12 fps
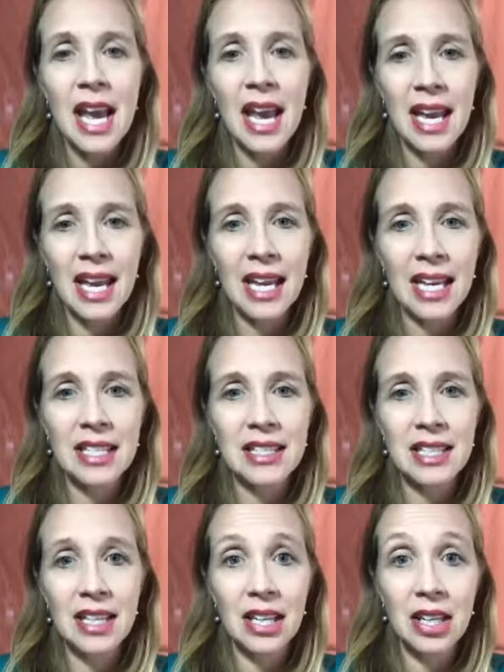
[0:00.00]

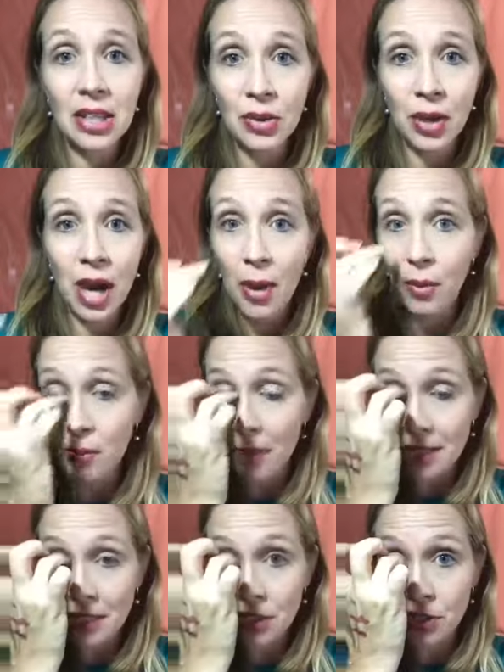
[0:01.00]
And Laura, I will
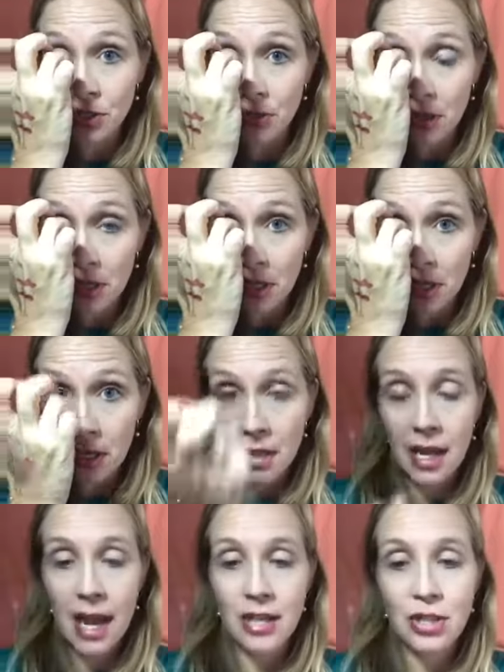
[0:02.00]
message you
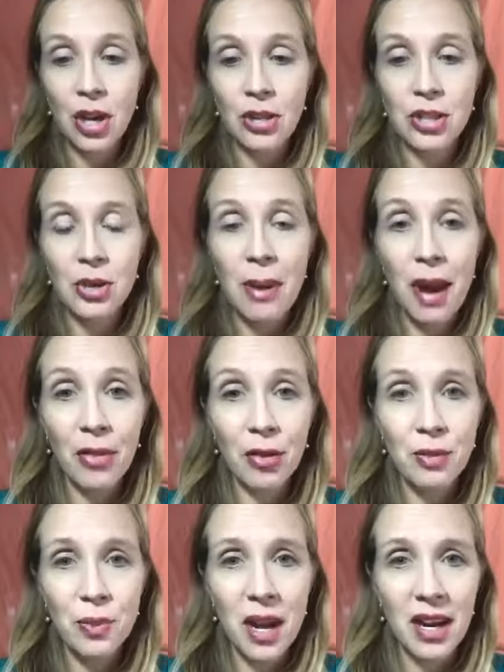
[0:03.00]
and talk to you about
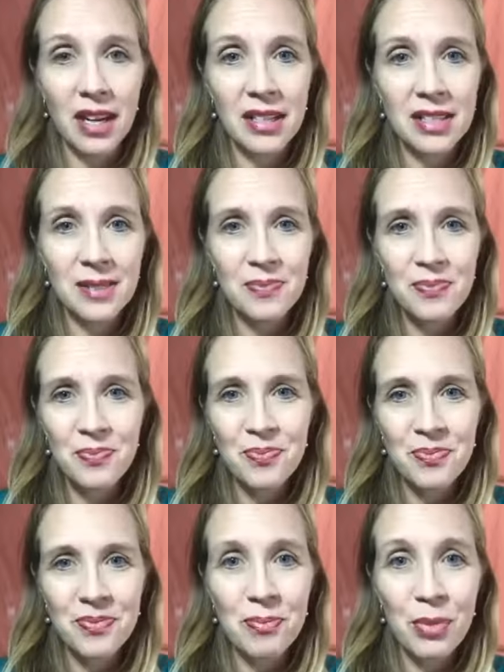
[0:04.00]
those products
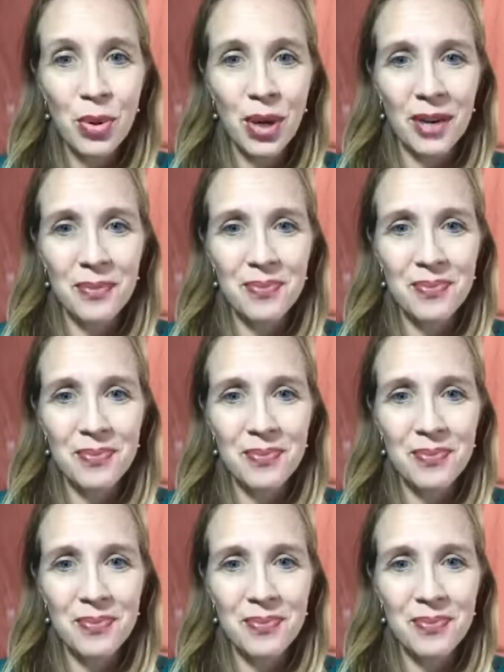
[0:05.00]
more.